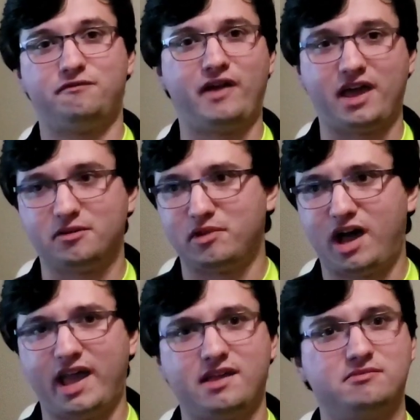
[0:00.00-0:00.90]
Phantom
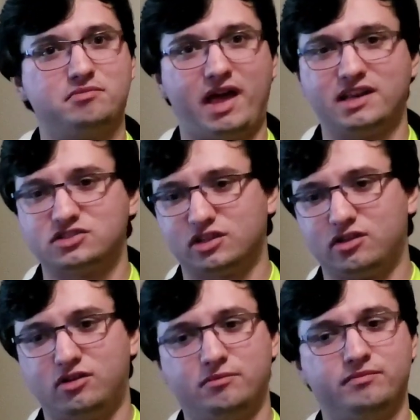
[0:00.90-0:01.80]
Knight,
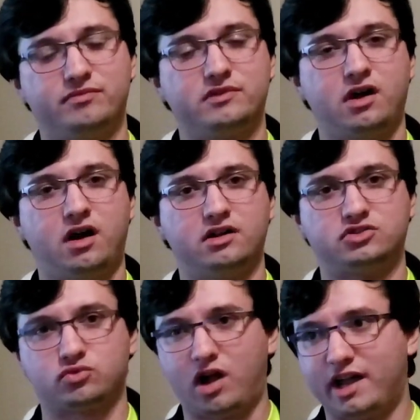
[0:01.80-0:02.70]
Pendulum,
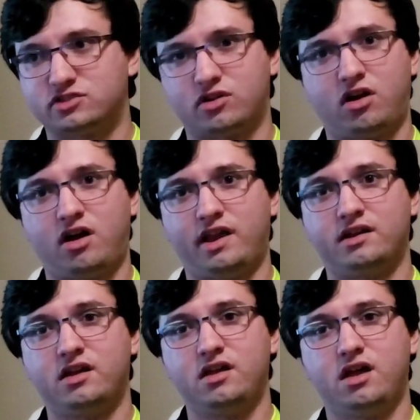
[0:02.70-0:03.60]

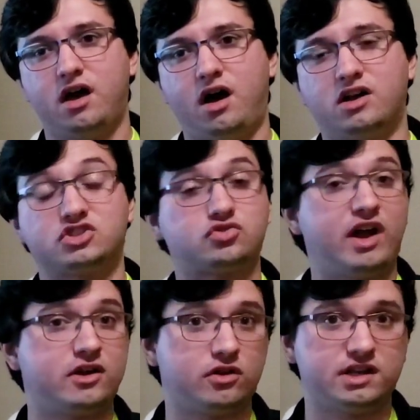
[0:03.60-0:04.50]
Drytron,
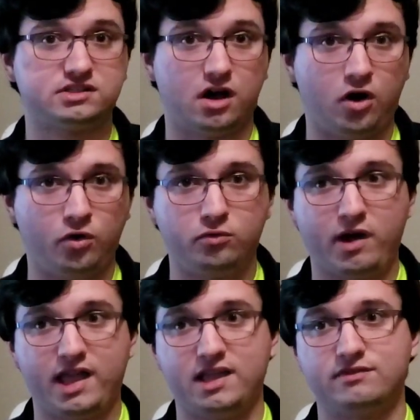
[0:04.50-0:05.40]
Striker in its own
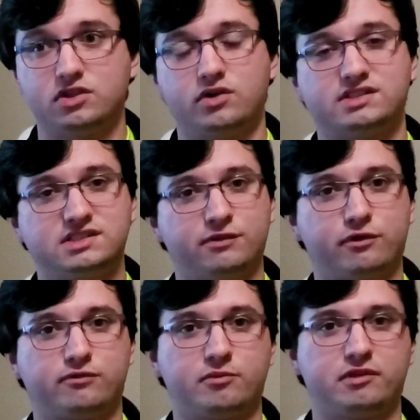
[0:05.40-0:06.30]
way, even though it's
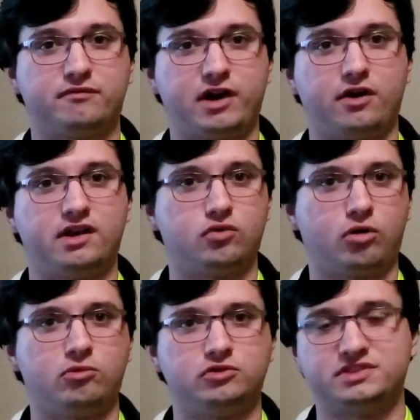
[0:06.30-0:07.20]
different from the very
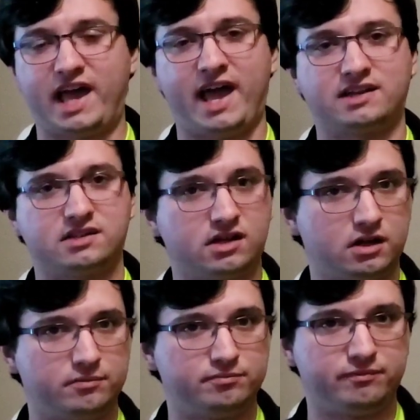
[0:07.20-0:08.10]
normal
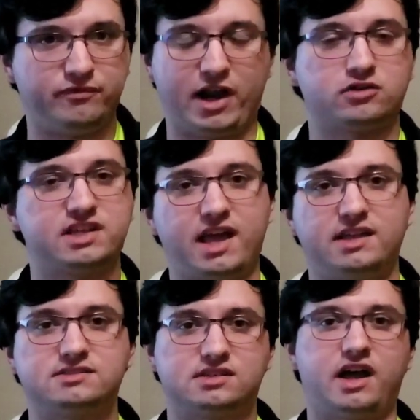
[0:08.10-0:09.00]
Dagda,
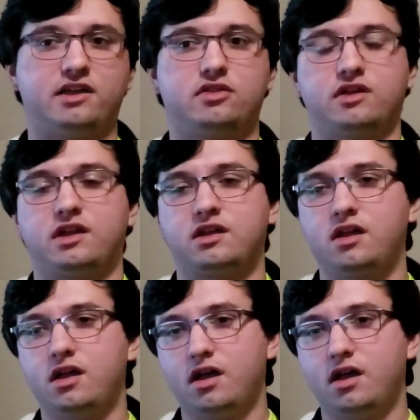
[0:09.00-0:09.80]
Verite, Scythe thing.